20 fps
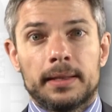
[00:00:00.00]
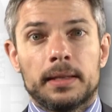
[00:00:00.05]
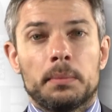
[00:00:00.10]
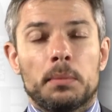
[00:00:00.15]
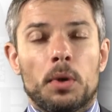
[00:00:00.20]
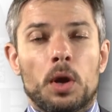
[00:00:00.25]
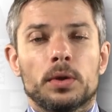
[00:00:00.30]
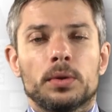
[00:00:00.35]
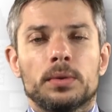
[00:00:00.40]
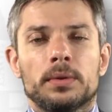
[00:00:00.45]
in the
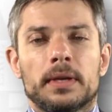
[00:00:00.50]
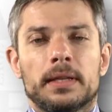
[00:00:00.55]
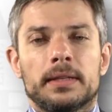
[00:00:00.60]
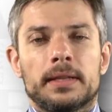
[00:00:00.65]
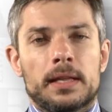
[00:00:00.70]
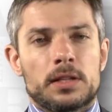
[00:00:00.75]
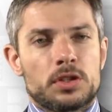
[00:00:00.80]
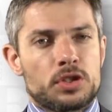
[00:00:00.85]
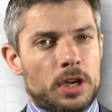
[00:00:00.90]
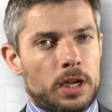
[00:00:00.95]
model and
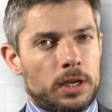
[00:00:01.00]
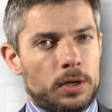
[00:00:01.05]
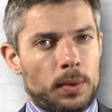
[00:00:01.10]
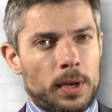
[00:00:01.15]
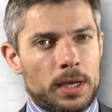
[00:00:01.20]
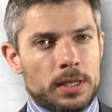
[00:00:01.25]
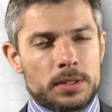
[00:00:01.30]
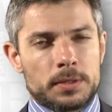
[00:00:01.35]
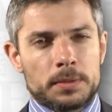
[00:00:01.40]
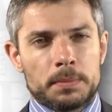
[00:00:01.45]
that
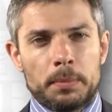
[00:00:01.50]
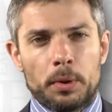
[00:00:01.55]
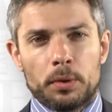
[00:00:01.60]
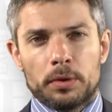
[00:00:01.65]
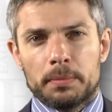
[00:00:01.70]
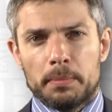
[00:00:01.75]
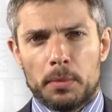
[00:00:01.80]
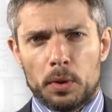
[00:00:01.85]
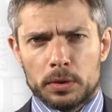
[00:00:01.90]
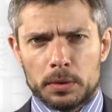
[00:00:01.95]
generates
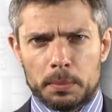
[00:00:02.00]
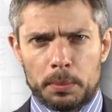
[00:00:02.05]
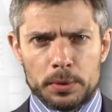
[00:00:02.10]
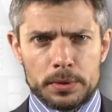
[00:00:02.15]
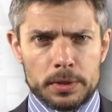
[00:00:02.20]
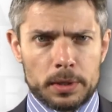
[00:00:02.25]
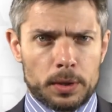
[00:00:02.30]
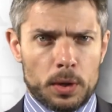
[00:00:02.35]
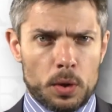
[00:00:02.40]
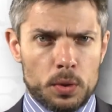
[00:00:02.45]
both
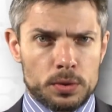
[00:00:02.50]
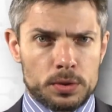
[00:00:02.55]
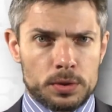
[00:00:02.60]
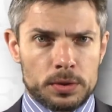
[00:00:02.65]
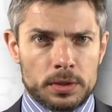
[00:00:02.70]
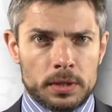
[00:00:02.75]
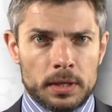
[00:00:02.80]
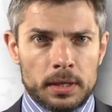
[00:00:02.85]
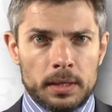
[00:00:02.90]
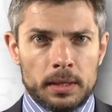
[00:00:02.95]
multiples and
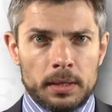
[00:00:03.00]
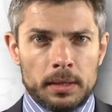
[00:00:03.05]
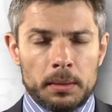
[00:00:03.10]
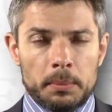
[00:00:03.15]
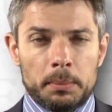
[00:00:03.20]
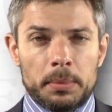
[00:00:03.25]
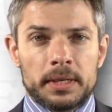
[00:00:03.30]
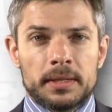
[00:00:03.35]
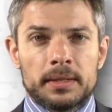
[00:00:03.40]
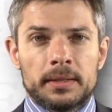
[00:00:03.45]
ghosts.
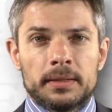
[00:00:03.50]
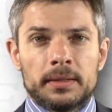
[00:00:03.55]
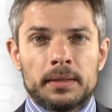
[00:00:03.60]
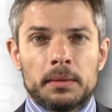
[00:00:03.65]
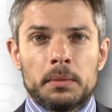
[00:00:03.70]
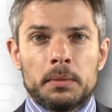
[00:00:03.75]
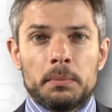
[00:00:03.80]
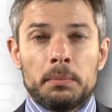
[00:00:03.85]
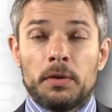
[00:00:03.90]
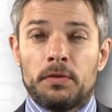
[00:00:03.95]
But
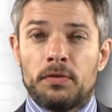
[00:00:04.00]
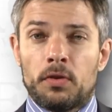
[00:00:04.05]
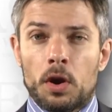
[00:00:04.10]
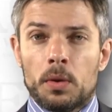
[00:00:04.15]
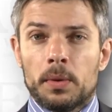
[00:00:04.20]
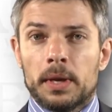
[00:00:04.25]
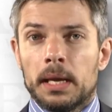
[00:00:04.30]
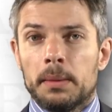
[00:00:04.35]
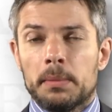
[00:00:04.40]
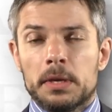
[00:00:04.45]
before
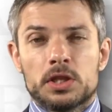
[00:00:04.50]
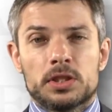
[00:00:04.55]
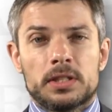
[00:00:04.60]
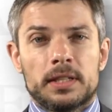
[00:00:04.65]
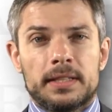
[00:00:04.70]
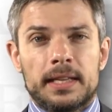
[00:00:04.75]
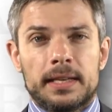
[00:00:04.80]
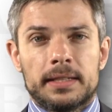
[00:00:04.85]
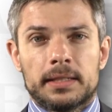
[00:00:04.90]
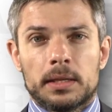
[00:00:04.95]
we imaged the
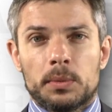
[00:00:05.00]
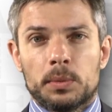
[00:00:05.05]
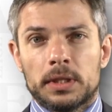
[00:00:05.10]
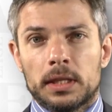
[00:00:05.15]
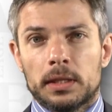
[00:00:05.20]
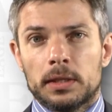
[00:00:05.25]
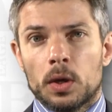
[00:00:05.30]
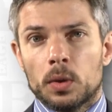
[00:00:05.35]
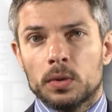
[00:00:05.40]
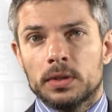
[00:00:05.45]
data, we
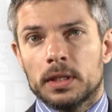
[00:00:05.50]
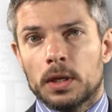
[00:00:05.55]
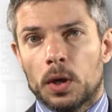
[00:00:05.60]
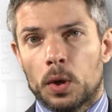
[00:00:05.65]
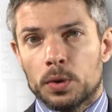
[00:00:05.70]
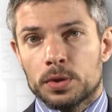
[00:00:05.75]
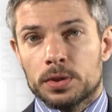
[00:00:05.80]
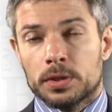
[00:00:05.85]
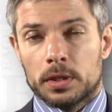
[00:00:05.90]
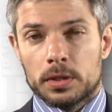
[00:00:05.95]
did no
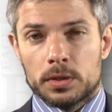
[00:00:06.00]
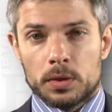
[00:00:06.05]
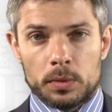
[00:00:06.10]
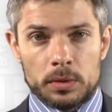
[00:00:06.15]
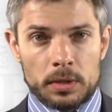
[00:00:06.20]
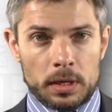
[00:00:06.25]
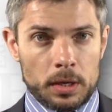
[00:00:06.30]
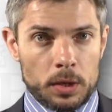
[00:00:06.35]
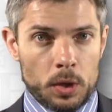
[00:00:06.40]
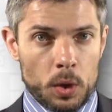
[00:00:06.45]
deghosting, so
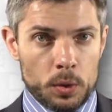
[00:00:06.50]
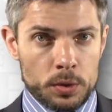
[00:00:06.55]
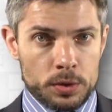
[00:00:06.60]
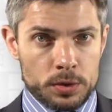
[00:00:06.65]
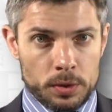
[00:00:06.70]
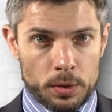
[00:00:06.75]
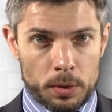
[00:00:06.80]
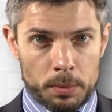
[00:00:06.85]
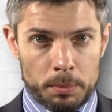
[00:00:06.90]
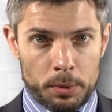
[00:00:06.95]
there are
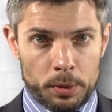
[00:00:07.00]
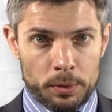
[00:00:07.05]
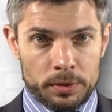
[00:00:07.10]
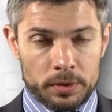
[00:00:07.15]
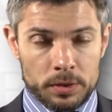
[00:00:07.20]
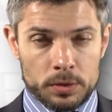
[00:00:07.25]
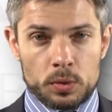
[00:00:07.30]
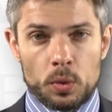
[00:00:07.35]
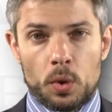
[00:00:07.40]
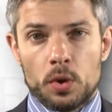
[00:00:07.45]
ghosts on both
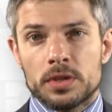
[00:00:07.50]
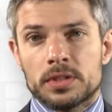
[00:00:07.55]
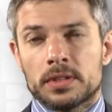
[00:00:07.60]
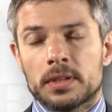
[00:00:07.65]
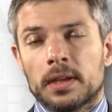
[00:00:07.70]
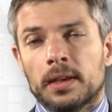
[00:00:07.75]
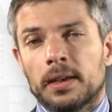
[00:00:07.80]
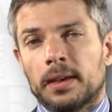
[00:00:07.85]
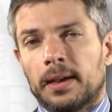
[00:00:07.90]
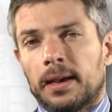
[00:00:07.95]
the source
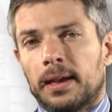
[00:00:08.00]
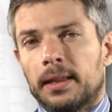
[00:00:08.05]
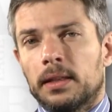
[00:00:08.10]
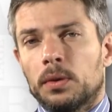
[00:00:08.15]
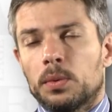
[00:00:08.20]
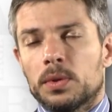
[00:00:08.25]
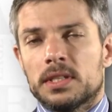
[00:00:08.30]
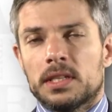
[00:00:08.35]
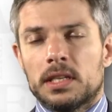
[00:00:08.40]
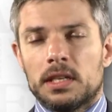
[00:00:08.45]
and
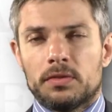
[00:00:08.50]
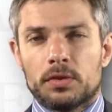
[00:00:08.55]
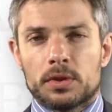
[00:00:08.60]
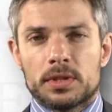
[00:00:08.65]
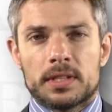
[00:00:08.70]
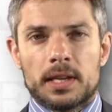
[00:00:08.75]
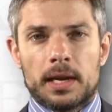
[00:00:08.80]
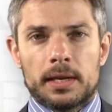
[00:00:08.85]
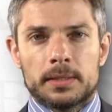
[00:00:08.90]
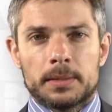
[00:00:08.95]
the receiver
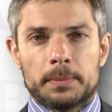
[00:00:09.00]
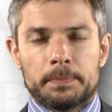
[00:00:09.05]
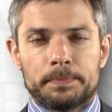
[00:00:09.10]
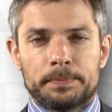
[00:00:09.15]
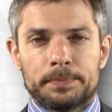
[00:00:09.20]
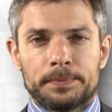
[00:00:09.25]
side.